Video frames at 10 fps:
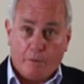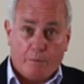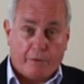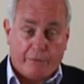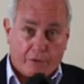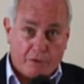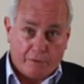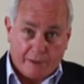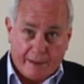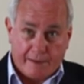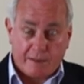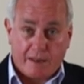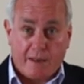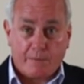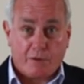But if you're doing
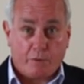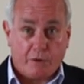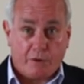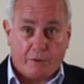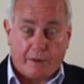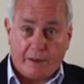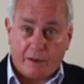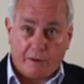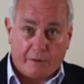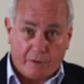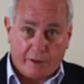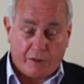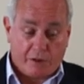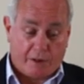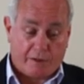landscapes or we're doing any kind of night
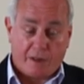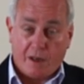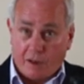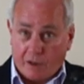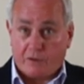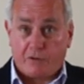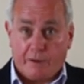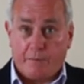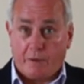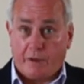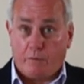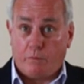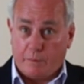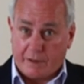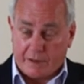shots, a tripod will
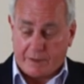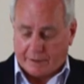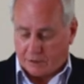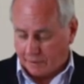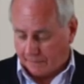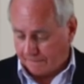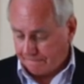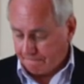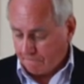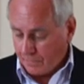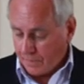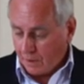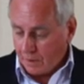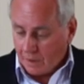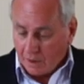be essential.
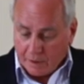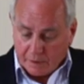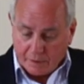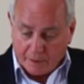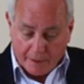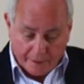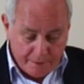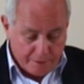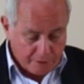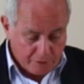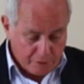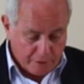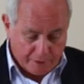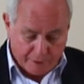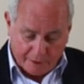The next thing that you
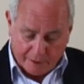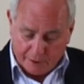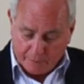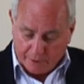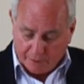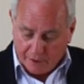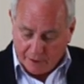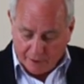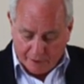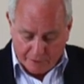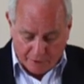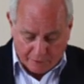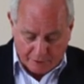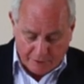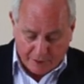need to think about is you
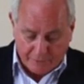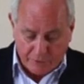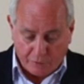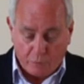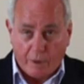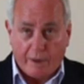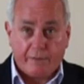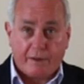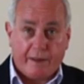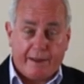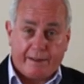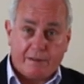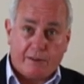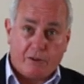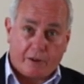need to have some way of
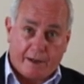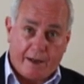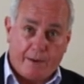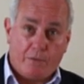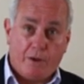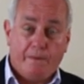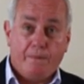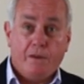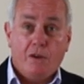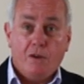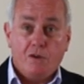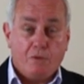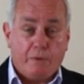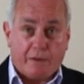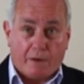connecting your camera
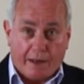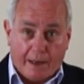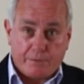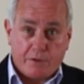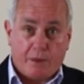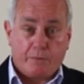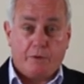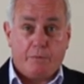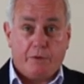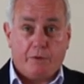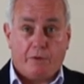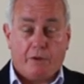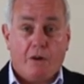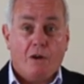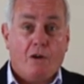to either a laptop
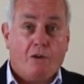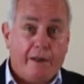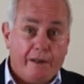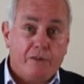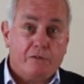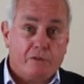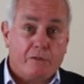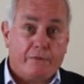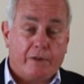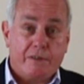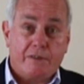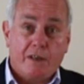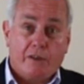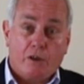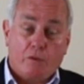computer or any other device
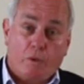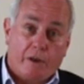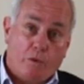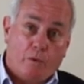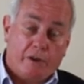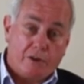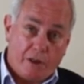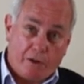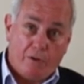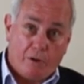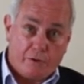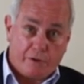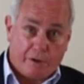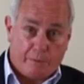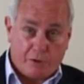where you want to download
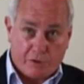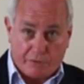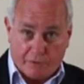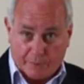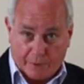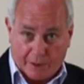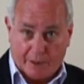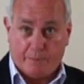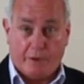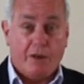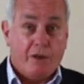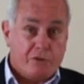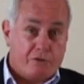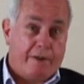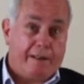your images from the camera
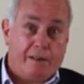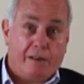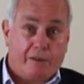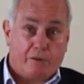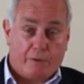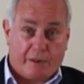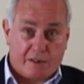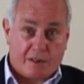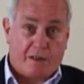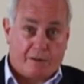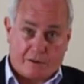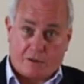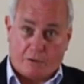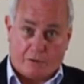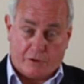directly onto an external
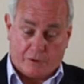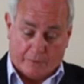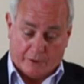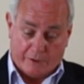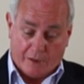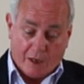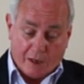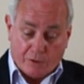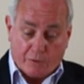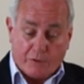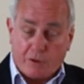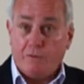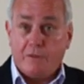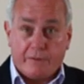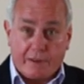storage device. So if you
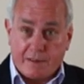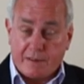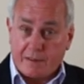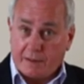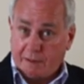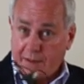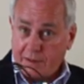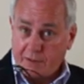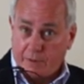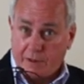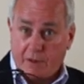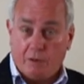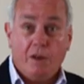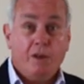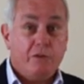don't have the necessary leads with
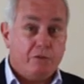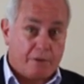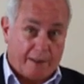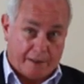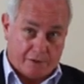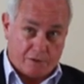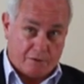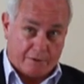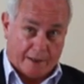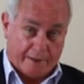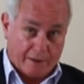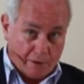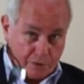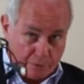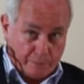you, you can't do that.
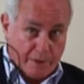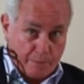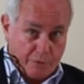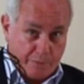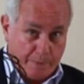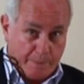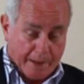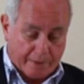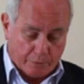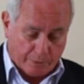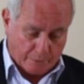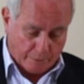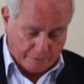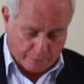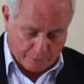So they must be packed away
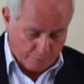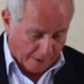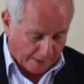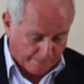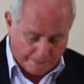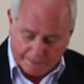with you as well.